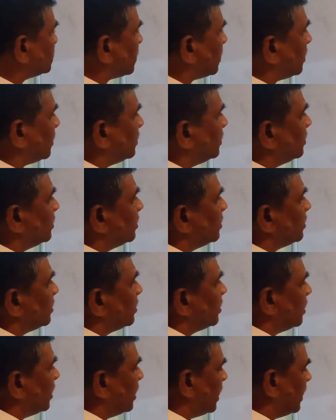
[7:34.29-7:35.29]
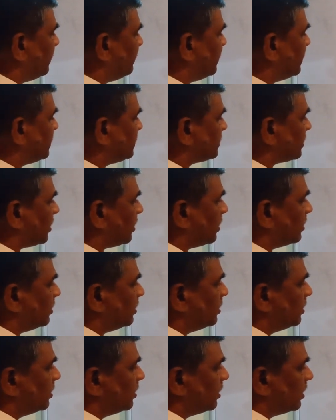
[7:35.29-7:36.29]
tall, hybrid tall,
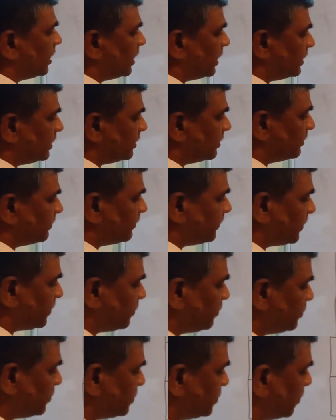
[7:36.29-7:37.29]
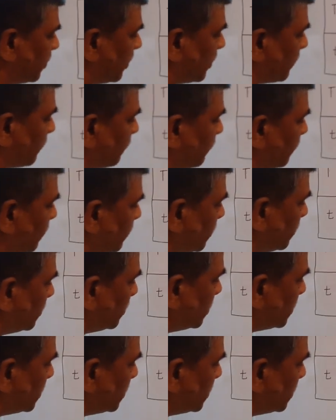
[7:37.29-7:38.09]
and pure dwarf,